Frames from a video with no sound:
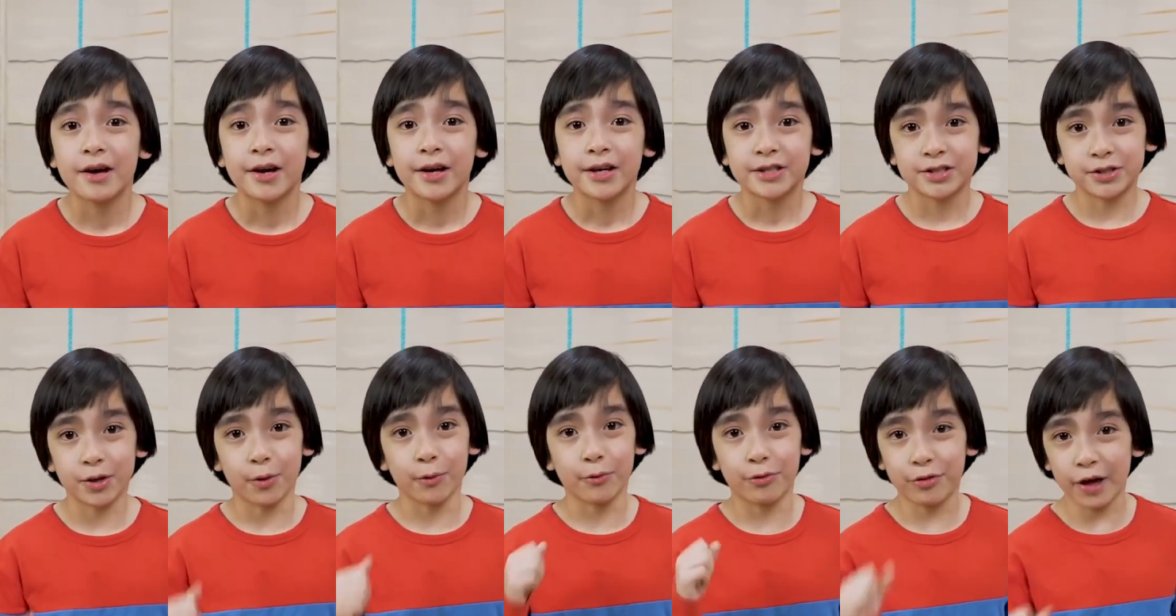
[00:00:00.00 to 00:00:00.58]

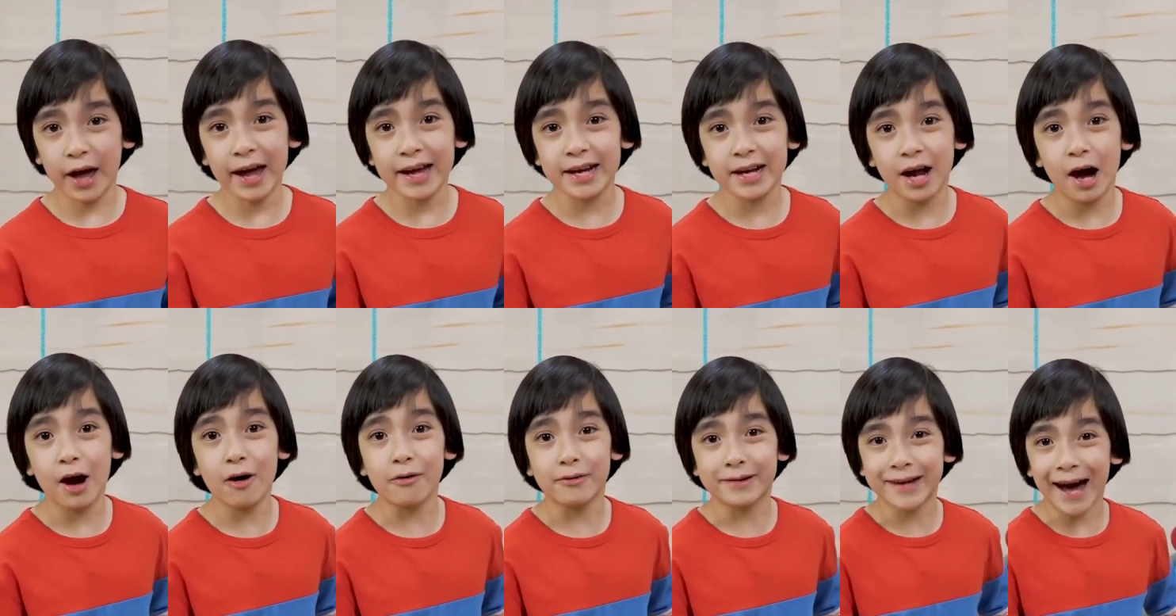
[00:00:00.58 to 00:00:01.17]
so they
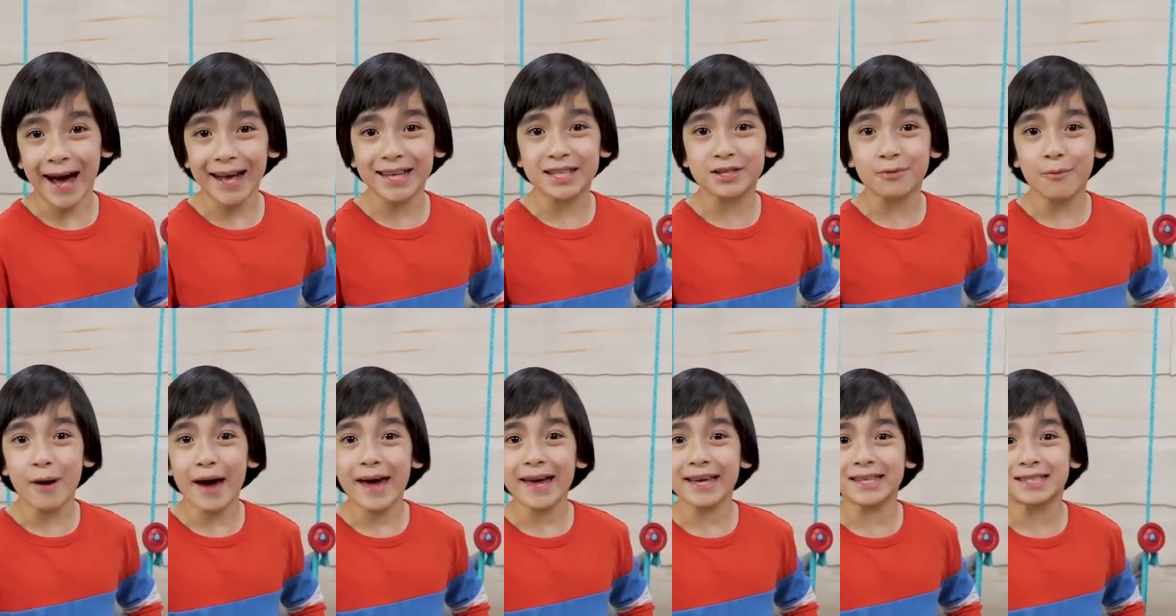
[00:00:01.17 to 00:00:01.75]
know God's
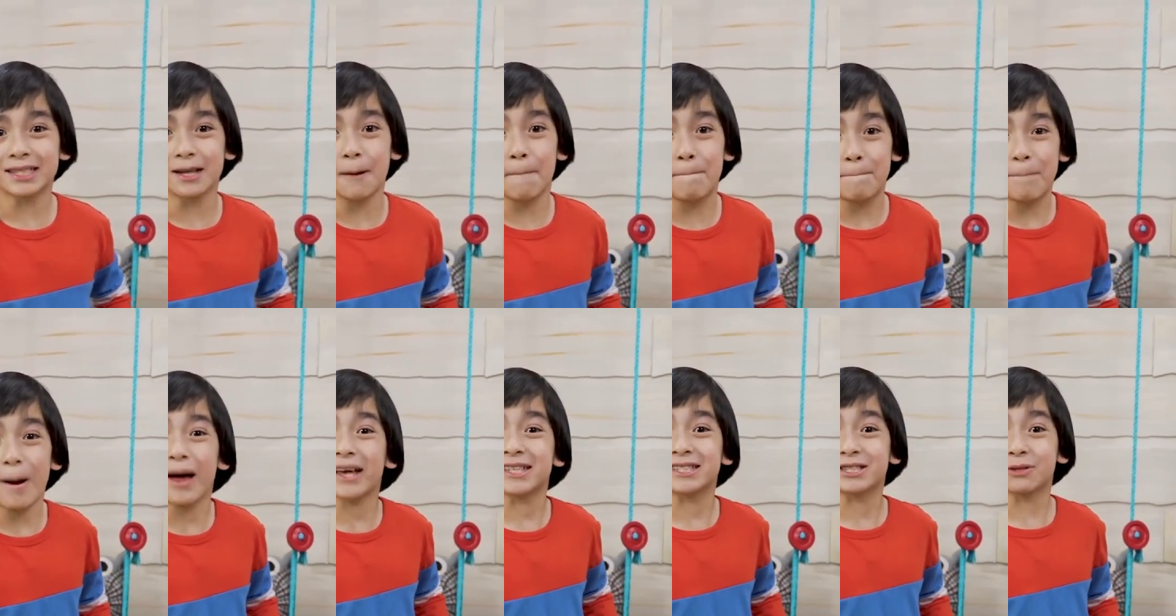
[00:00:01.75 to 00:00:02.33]
way is the
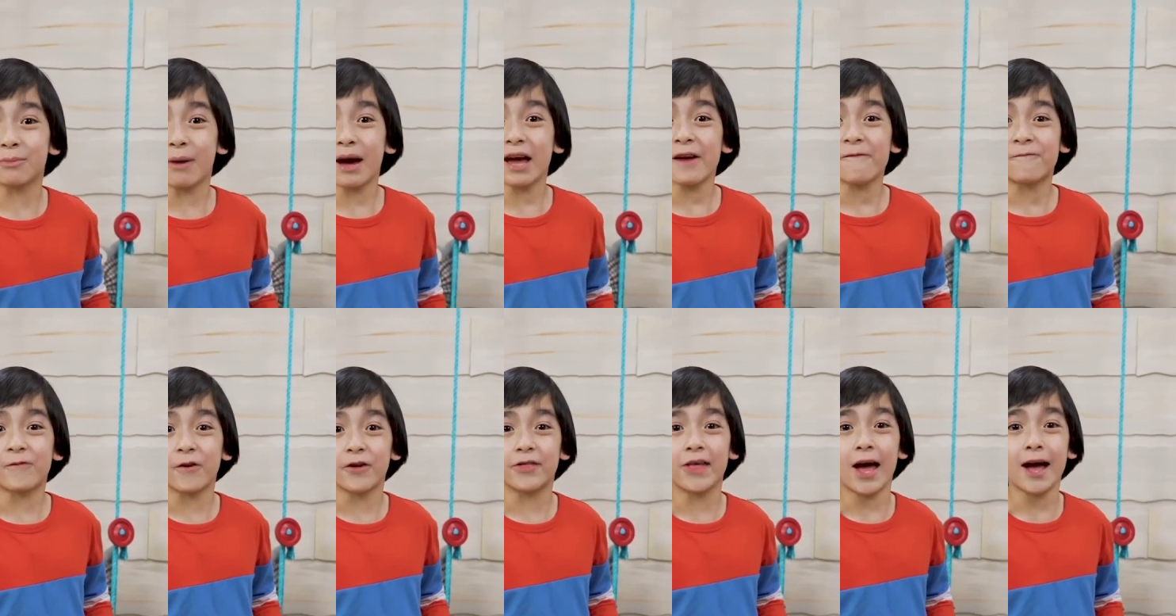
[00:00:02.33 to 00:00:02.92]
best way
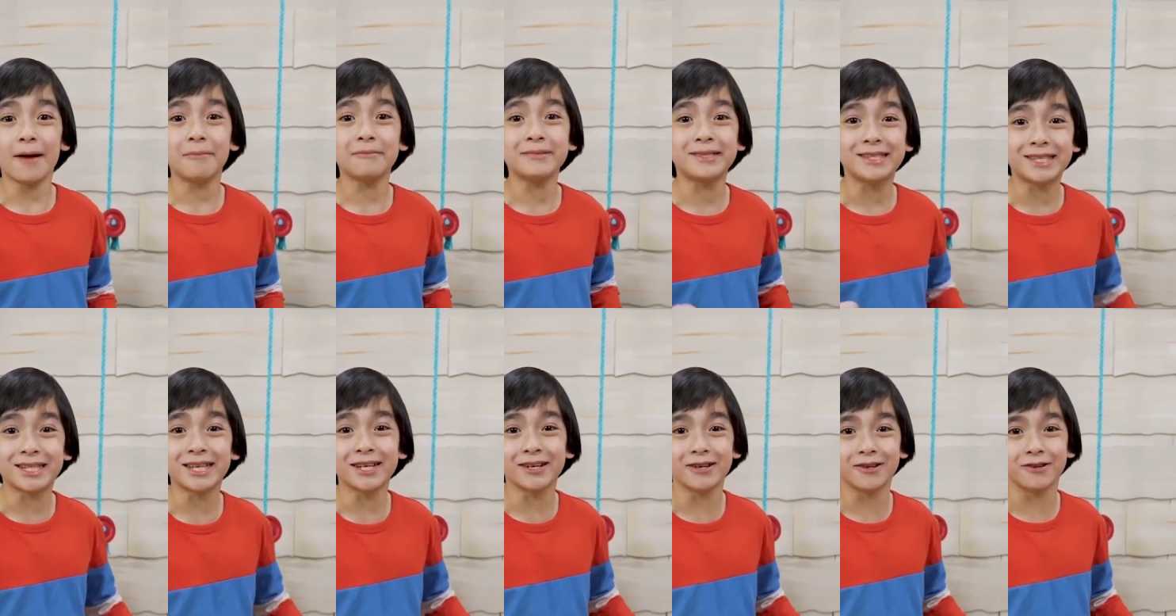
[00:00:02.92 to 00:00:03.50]
for them,
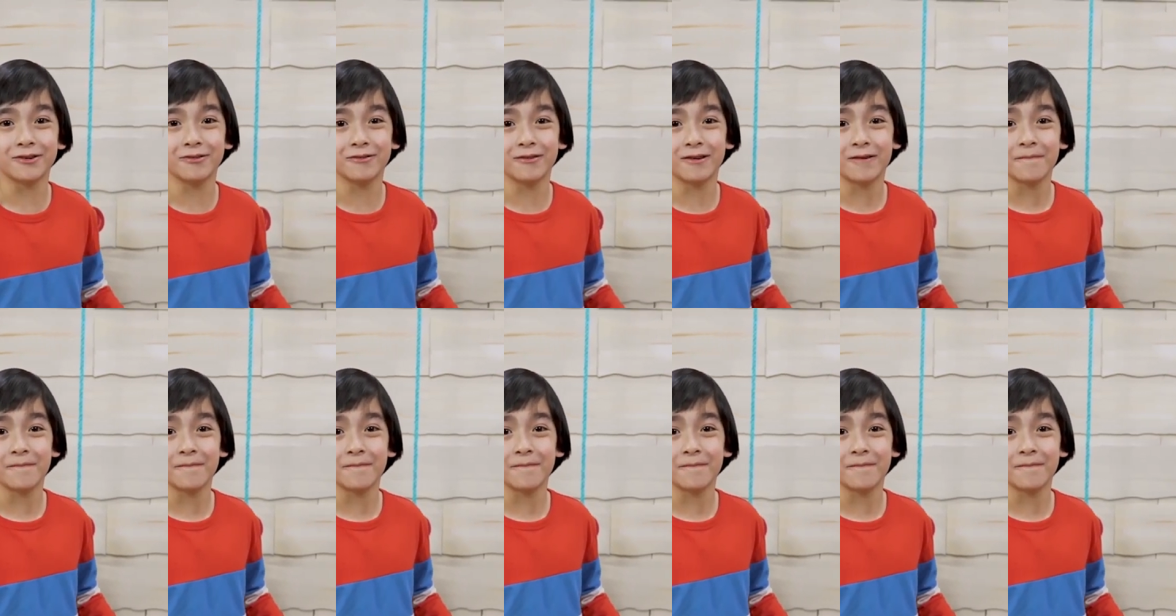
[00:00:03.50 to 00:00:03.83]
too.